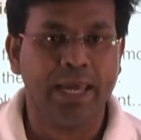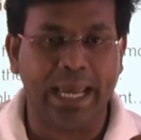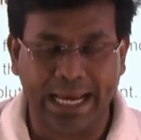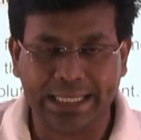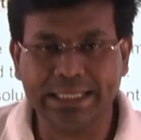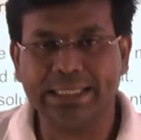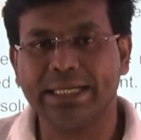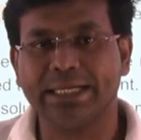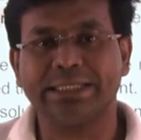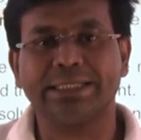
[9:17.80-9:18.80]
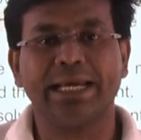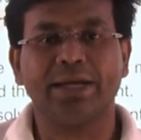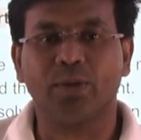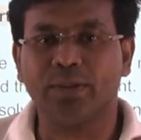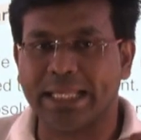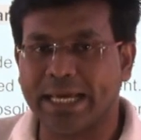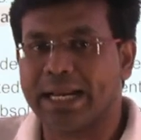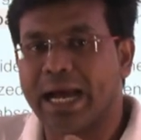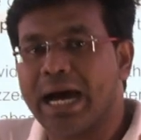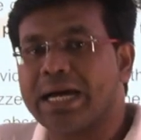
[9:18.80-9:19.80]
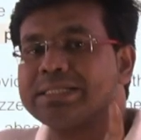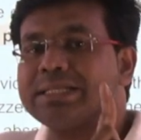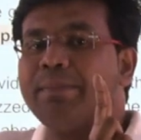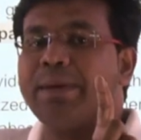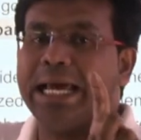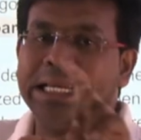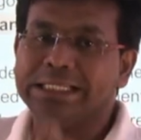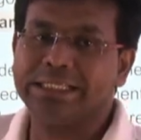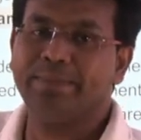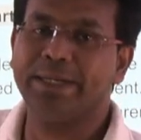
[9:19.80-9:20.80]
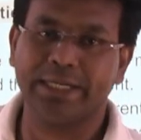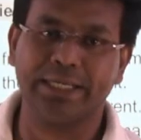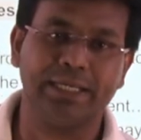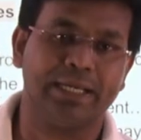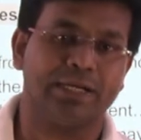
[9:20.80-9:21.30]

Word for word: And the thing is, like, you know, there are some eligibility